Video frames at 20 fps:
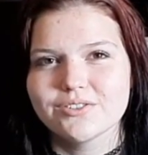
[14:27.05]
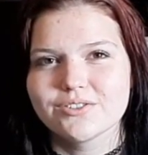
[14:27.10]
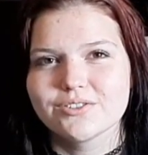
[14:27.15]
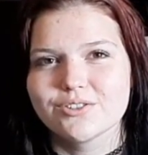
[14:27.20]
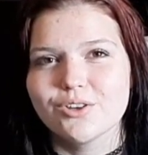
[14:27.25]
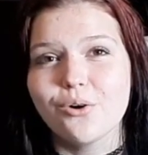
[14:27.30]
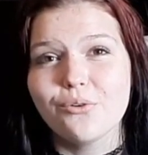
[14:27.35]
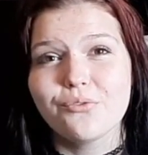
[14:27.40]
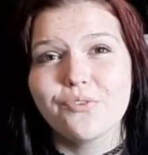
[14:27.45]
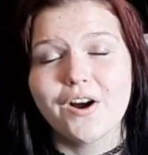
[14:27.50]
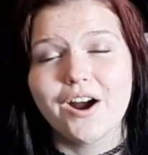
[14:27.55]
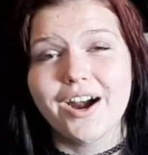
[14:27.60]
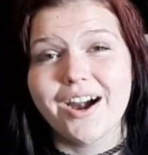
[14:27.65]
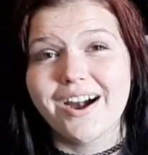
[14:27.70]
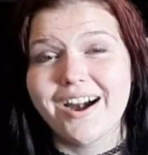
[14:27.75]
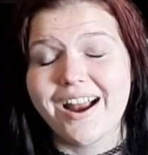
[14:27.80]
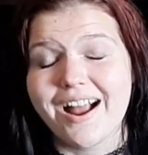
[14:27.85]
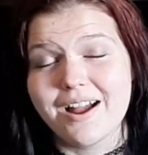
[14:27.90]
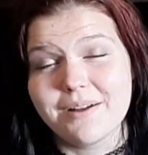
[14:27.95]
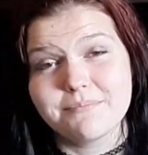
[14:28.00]
So
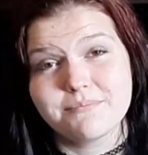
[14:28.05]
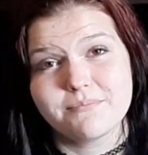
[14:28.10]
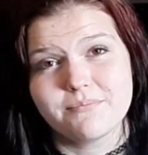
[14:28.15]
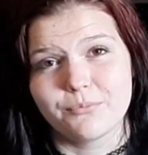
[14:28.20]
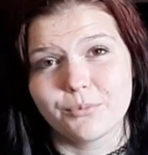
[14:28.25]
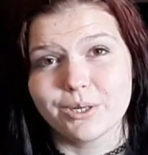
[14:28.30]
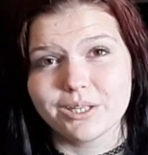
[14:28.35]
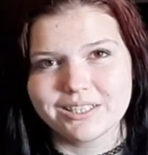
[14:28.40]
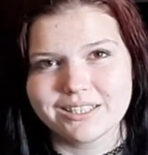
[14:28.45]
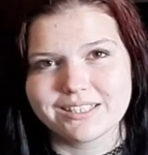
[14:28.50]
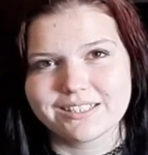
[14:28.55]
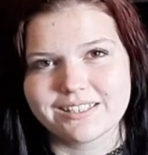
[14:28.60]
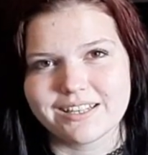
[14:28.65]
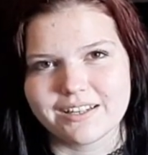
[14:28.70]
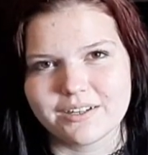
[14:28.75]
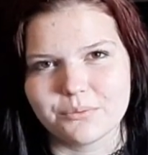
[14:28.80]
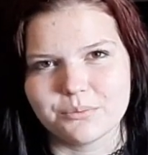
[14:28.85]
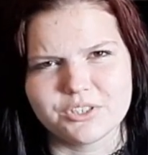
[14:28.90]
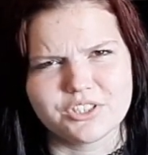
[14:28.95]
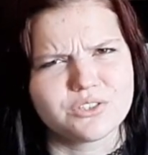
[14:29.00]
far I'm really
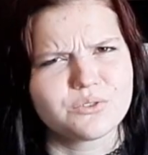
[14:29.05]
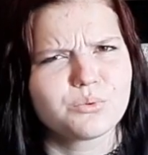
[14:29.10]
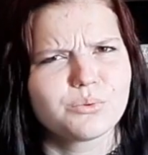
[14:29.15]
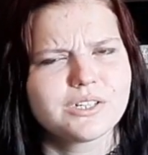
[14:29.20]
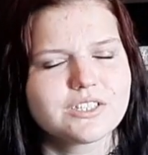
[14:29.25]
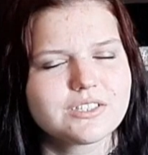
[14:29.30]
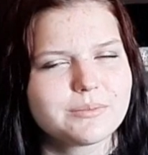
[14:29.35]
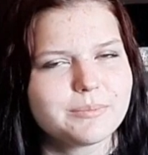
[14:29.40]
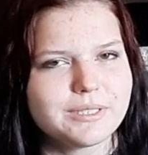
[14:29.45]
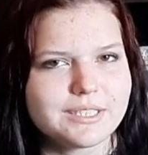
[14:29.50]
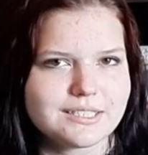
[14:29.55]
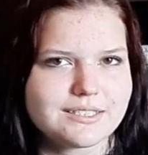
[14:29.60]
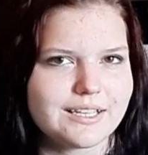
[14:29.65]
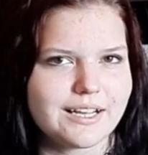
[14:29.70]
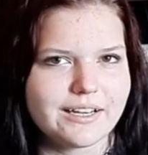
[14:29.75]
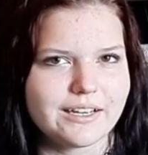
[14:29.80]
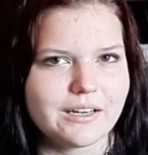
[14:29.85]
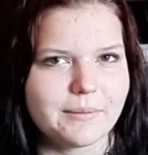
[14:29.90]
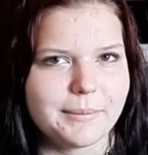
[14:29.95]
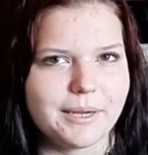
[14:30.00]
excited, which is weird to be
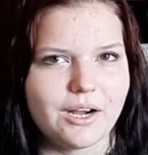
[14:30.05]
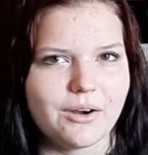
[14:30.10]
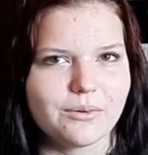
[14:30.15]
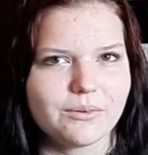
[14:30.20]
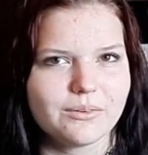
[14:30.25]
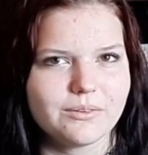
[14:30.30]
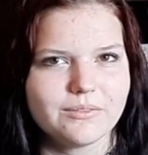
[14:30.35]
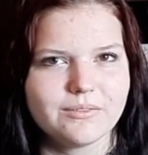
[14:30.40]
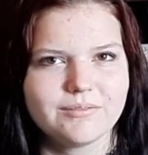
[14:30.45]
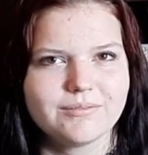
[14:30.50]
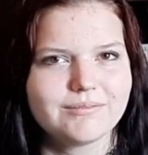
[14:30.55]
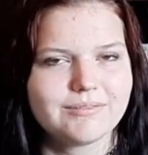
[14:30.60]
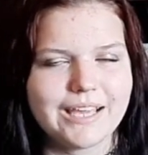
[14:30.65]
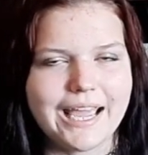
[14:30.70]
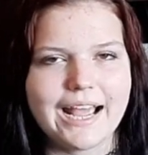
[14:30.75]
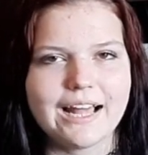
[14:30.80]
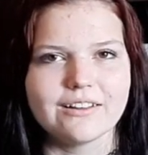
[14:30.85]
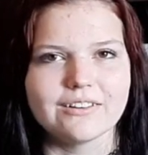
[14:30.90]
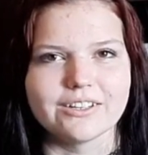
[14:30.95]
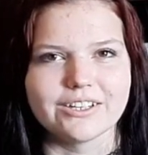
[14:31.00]
excited about
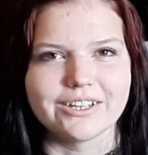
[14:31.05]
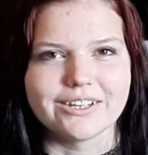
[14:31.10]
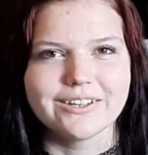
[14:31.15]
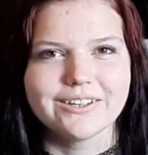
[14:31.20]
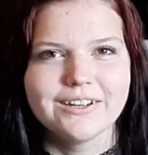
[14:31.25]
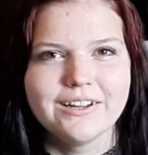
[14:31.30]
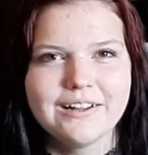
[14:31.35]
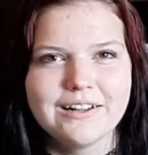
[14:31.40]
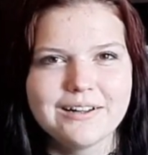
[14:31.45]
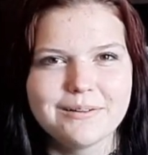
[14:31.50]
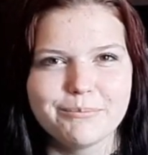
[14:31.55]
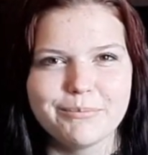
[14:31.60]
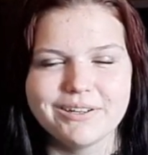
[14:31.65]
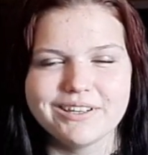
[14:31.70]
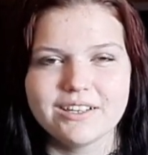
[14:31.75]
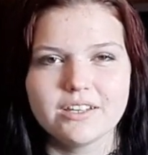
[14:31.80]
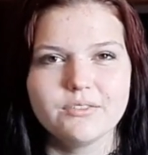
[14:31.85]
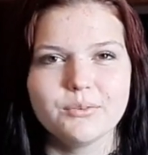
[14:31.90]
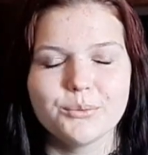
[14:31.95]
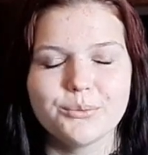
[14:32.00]
cat litter,
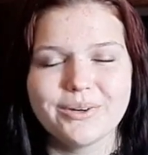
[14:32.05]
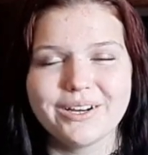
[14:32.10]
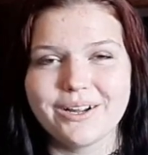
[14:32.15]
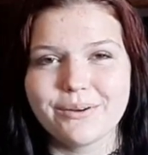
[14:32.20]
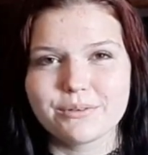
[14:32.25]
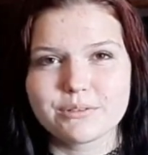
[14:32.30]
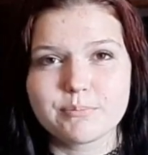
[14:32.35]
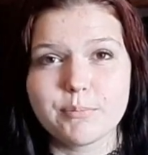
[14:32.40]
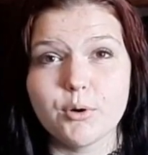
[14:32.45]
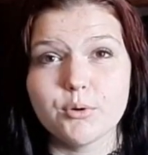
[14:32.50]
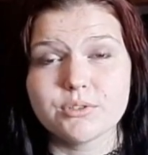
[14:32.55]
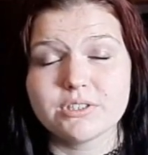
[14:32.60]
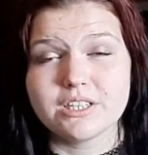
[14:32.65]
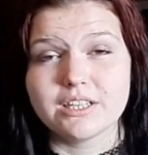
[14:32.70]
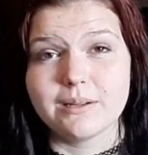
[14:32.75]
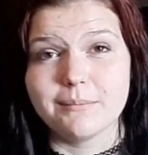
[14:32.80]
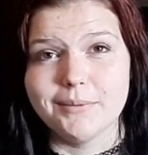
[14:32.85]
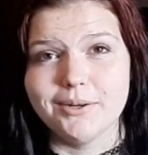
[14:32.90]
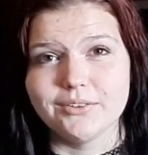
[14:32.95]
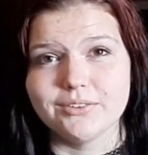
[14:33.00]
but even when I was
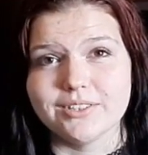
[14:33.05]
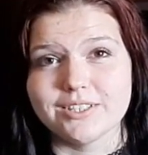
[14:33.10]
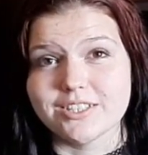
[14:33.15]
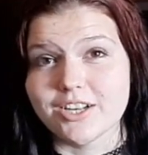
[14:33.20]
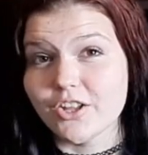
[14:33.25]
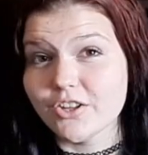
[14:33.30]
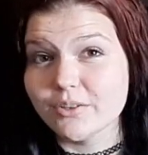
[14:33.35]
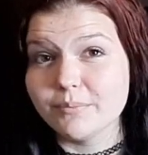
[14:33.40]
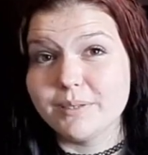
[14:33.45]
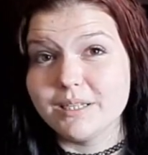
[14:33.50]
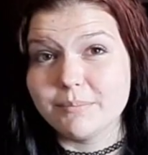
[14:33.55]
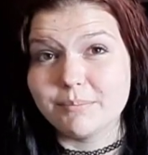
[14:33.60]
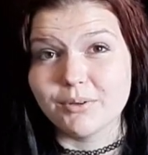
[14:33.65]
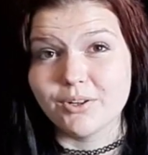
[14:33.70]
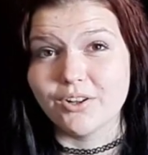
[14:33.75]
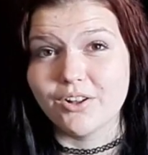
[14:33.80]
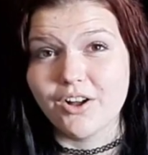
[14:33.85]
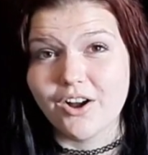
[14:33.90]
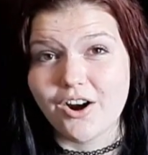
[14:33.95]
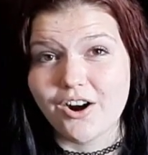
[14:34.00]
posting about this, other
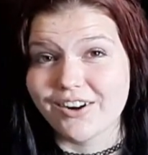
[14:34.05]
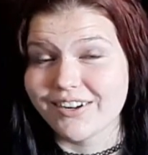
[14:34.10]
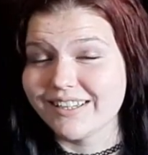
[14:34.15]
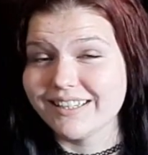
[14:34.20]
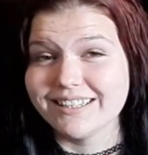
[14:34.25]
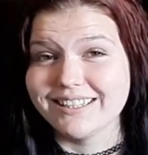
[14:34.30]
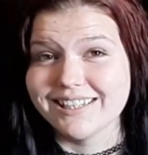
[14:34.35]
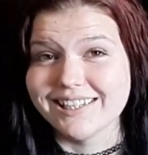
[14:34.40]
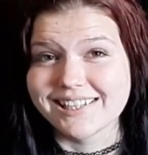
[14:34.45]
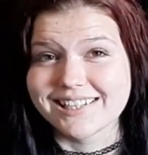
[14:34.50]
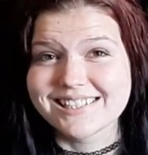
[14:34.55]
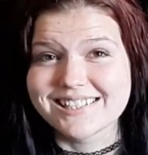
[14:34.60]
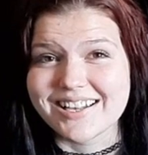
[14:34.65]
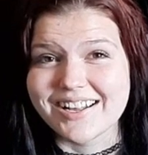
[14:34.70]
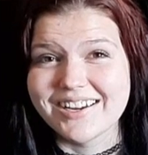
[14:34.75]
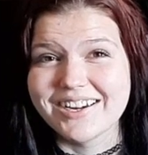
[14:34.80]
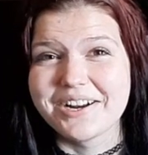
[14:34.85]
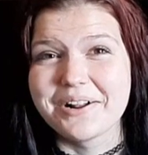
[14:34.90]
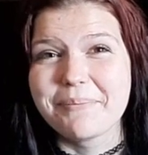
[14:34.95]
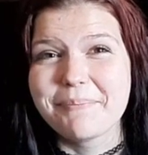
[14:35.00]
people are getting
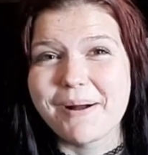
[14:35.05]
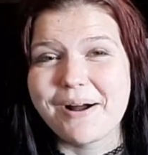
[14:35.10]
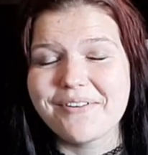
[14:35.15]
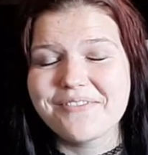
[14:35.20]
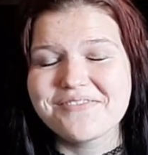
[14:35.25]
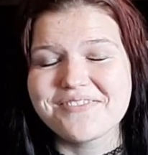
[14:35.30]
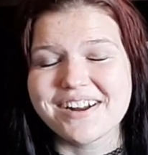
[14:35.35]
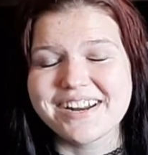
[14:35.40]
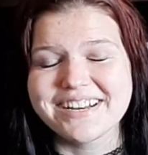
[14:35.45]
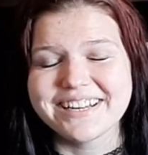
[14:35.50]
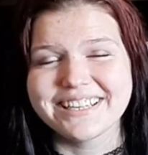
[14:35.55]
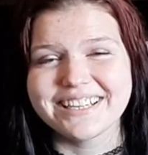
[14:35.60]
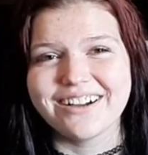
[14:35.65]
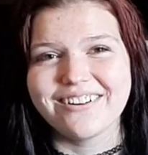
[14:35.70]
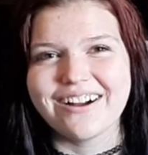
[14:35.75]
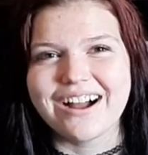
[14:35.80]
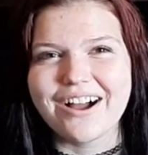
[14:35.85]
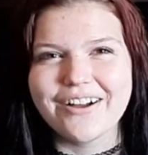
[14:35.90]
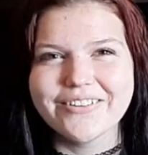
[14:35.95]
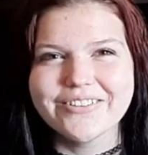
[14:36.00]
excited about finding
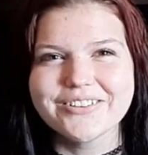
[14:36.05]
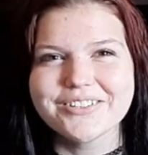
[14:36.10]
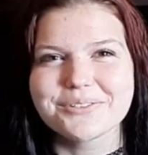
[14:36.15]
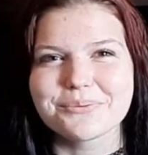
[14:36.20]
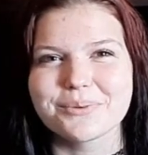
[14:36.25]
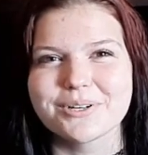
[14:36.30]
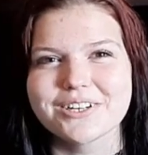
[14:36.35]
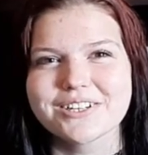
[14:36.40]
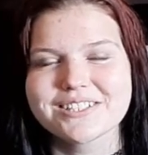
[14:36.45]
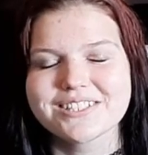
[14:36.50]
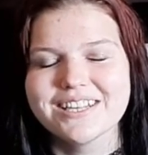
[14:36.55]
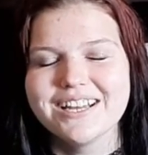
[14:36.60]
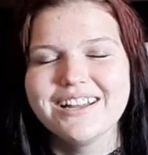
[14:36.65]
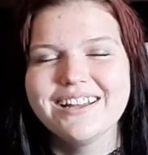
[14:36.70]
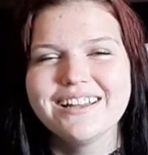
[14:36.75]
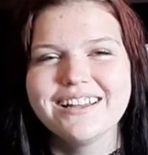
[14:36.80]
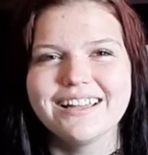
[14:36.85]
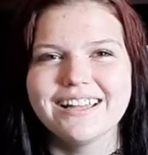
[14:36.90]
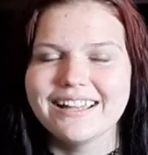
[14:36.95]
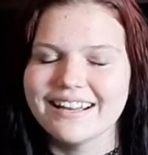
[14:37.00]
out how this works
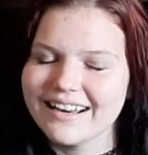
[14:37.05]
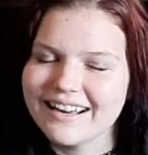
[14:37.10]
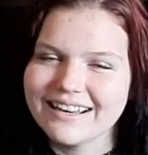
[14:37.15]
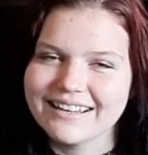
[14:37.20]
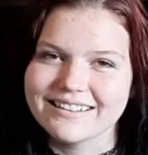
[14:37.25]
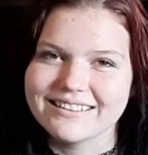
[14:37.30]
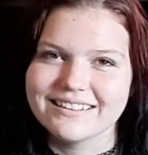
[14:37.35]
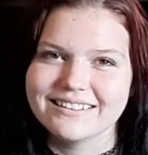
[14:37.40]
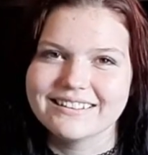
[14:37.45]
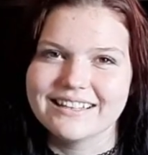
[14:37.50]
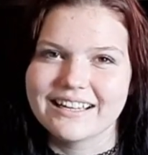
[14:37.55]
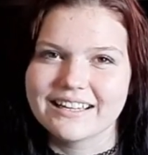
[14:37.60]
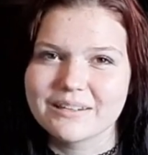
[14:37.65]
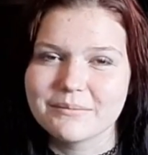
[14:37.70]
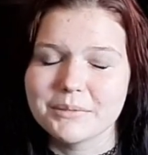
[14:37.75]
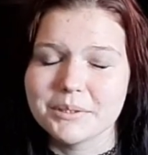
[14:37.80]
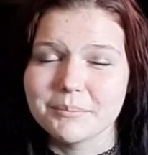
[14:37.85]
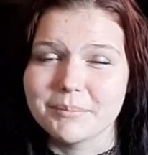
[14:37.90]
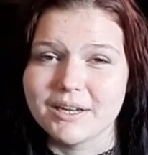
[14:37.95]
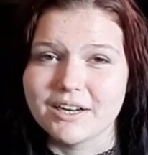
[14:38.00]
and anything that
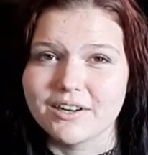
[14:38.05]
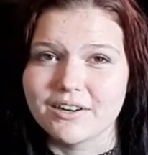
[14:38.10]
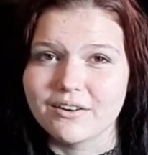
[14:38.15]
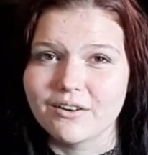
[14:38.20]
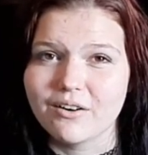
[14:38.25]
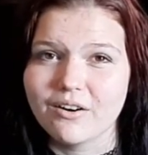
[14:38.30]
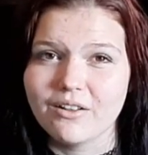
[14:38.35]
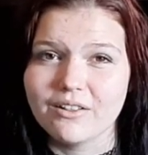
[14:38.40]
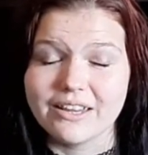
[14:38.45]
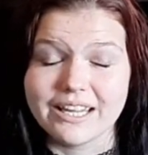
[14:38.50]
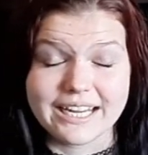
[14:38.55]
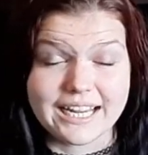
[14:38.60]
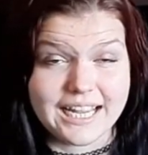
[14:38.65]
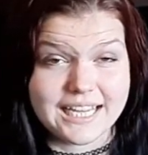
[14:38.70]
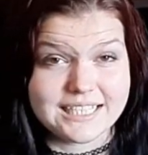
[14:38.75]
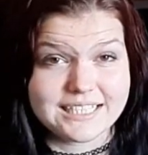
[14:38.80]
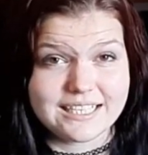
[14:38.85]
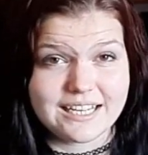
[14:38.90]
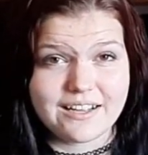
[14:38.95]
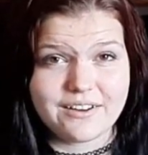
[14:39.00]
can be better, like I
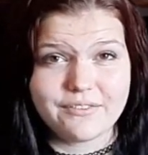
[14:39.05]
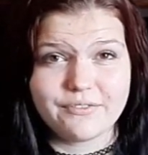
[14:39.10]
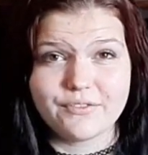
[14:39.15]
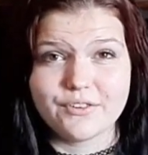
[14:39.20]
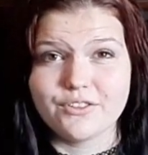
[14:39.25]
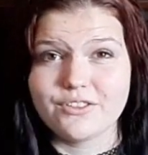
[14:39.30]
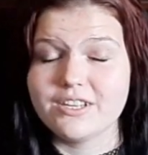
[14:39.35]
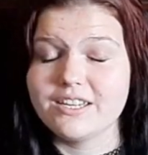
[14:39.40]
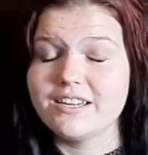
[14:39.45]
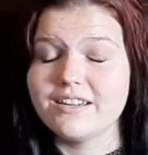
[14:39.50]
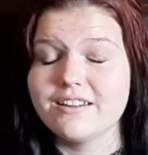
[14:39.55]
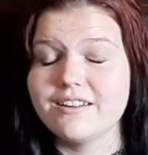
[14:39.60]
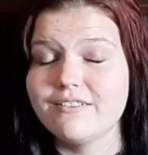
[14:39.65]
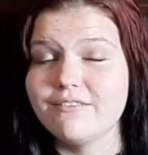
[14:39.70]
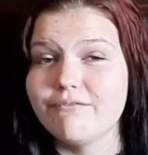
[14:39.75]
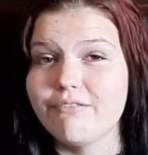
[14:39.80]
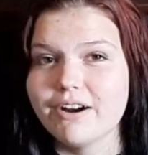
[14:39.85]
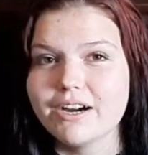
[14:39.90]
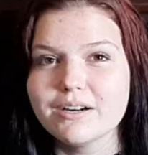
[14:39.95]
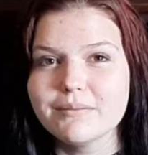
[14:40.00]
said, for the
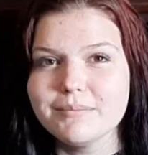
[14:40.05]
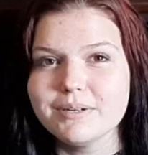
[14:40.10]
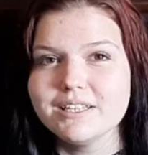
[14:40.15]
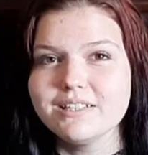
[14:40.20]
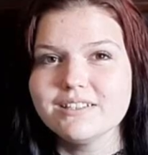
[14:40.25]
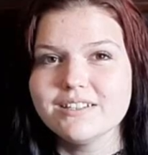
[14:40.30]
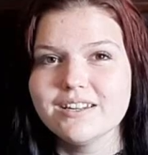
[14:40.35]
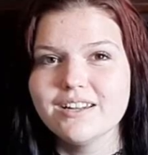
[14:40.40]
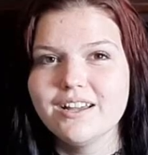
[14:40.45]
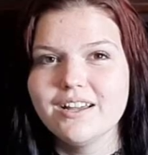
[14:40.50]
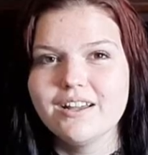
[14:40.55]
environment,